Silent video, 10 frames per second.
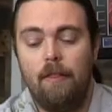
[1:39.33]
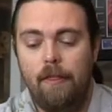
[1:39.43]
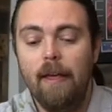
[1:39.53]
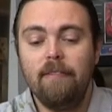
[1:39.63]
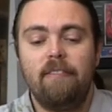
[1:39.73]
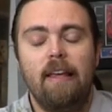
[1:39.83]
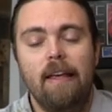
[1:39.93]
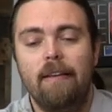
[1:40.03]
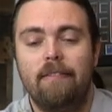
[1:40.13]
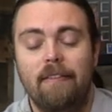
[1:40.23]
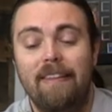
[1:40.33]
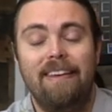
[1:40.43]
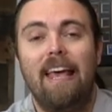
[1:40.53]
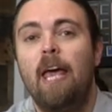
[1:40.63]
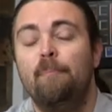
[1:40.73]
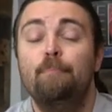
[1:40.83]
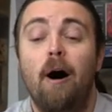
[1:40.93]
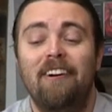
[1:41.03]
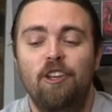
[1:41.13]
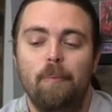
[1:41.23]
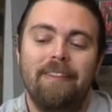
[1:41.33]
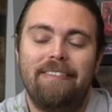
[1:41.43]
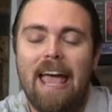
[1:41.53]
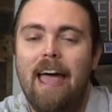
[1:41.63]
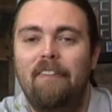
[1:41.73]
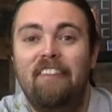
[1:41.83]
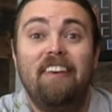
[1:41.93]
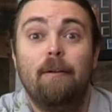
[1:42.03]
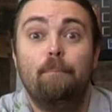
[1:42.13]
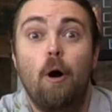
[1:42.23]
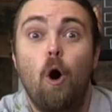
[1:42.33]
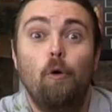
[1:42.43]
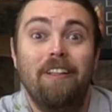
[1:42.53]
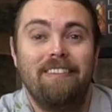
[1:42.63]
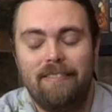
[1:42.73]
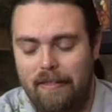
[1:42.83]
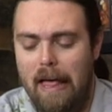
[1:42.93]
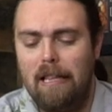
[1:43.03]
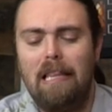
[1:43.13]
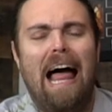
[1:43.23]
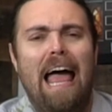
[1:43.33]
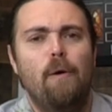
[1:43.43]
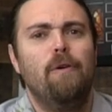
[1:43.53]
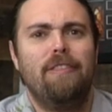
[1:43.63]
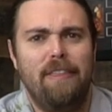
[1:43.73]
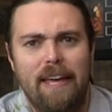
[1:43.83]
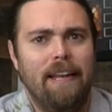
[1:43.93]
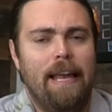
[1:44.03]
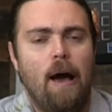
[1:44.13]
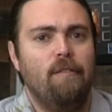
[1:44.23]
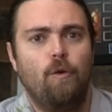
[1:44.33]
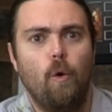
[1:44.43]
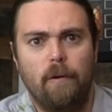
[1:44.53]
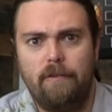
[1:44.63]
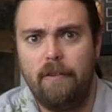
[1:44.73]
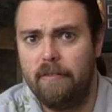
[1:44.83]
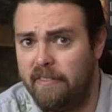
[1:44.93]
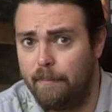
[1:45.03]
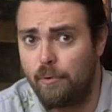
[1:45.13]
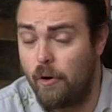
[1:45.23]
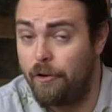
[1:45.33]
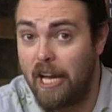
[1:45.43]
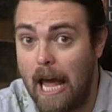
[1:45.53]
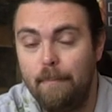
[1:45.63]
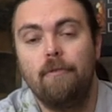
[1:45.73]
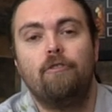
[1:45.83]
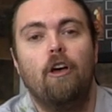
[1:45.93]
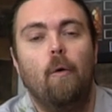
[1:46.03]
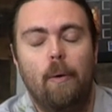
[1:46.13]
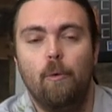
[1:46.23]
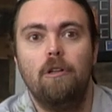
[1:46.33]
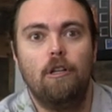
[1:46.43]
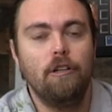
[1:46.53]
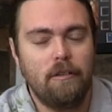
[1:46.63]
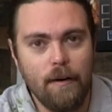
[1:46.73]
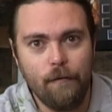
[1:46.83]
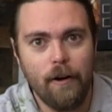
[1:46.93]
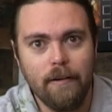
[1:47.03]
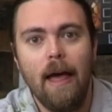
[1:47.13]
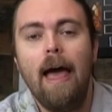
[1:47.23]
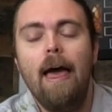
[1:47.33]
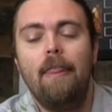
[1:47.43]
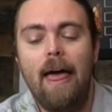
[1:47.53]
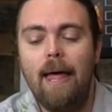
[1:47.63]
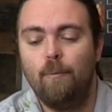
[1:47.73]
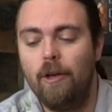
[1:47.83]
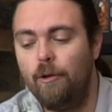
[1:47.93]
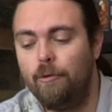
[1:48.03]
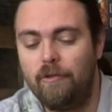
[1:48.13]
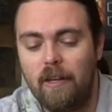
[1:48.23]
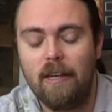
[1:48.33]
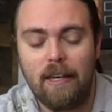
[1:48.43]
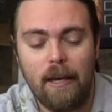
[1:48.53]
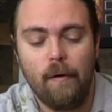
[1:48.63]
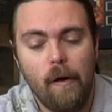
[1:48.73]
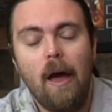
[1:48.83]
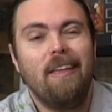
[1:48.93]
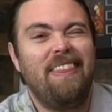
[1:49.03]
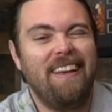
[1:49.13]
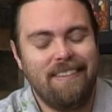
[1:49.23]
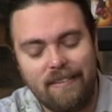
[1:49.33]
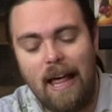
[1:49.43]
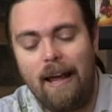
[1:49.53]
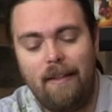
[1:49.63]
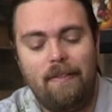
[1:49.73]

This is the game monuments and the components that lie within. Now, of course, this is a prototype, so it will look different than what you see here. Things like